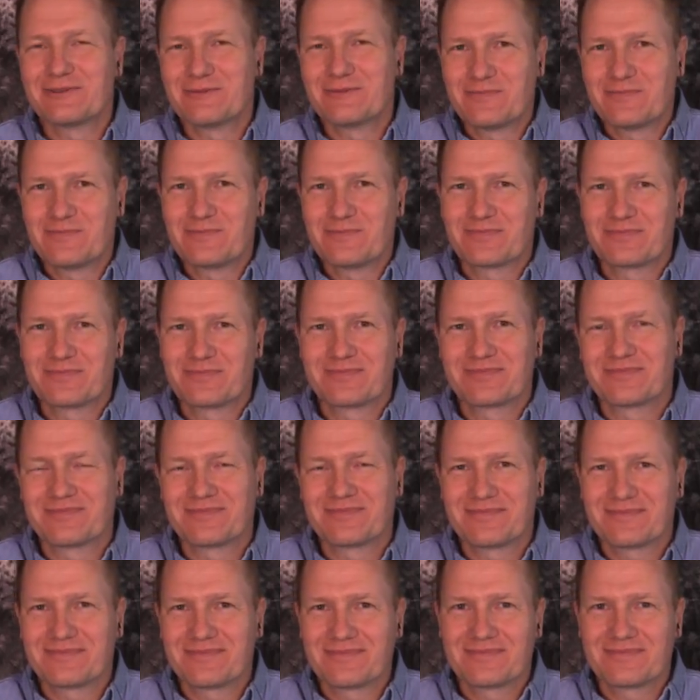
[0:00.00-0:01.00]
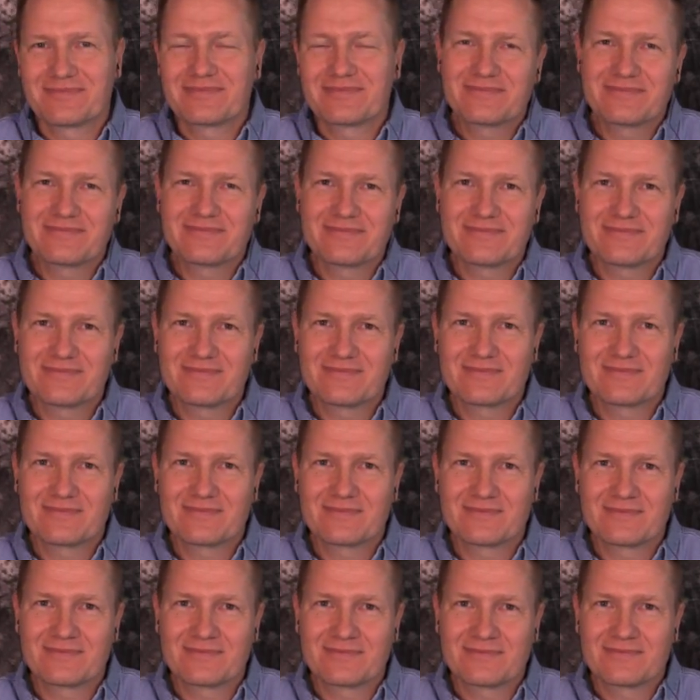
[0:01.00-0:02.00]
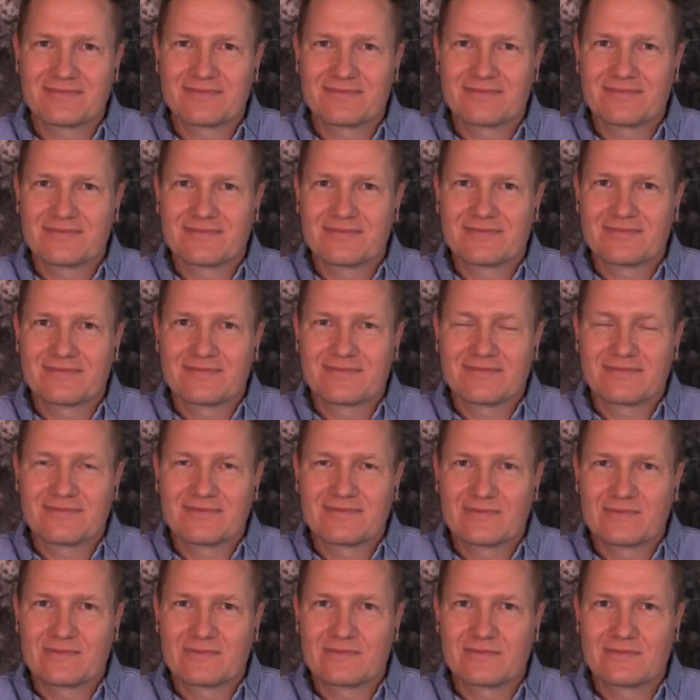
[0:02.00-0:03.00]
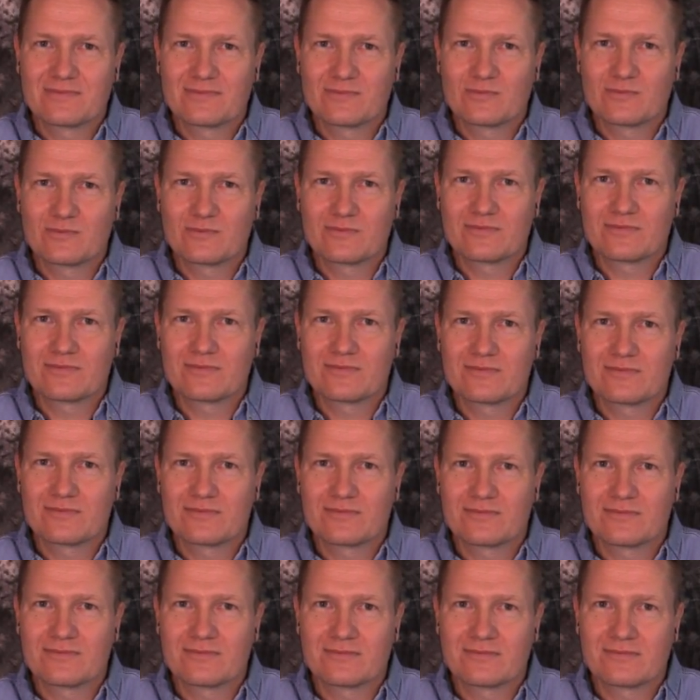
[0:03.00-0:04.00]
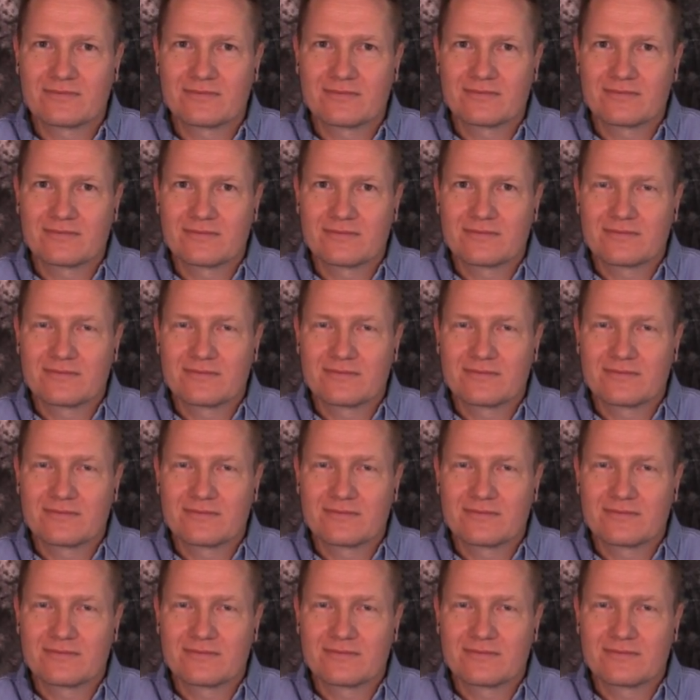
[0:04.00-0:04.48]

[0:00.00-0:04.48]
No words are spoken by the person on screen.